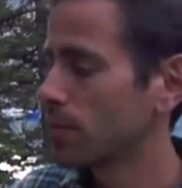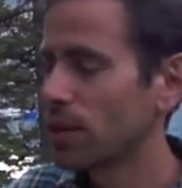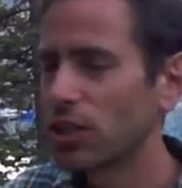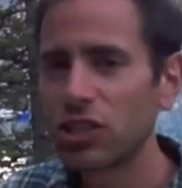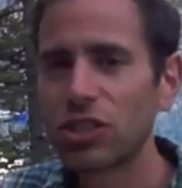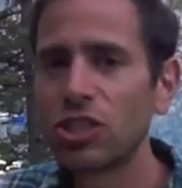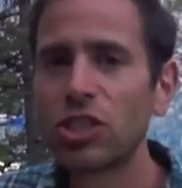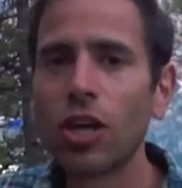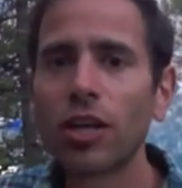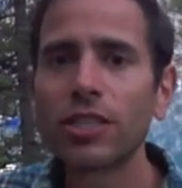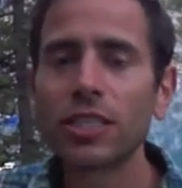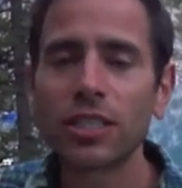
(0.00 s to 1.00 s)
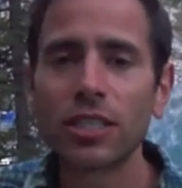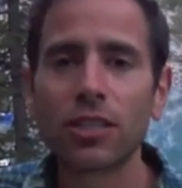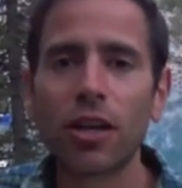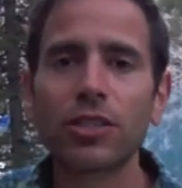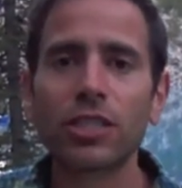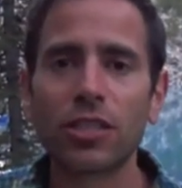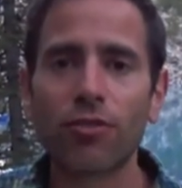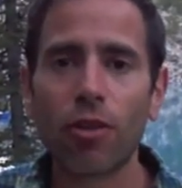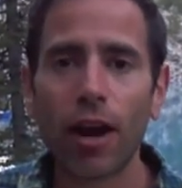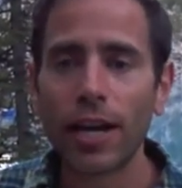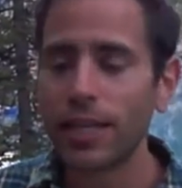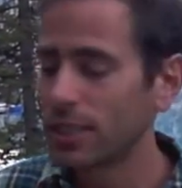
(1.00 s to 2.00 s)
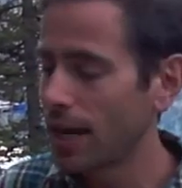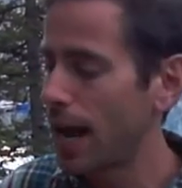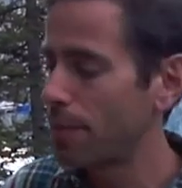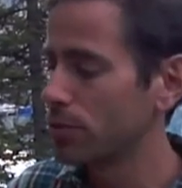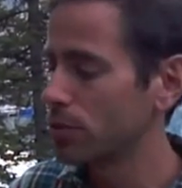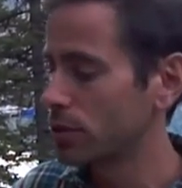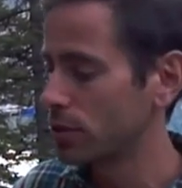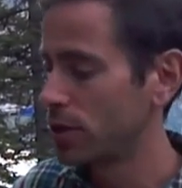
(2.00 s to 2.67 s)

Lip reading: There's dozens and dozens of varieties of apples,